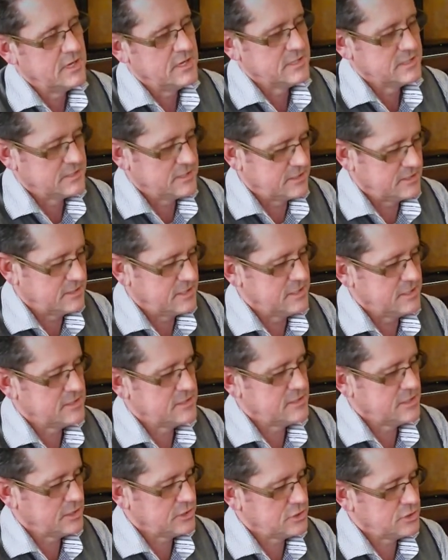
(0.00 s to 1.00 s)

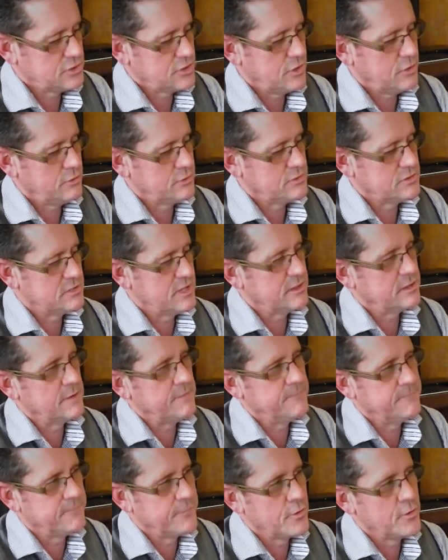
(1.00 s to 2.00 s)
statistics shows that the
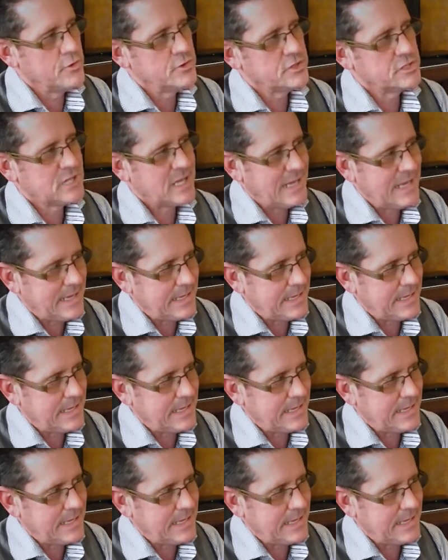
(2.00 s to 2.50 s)
first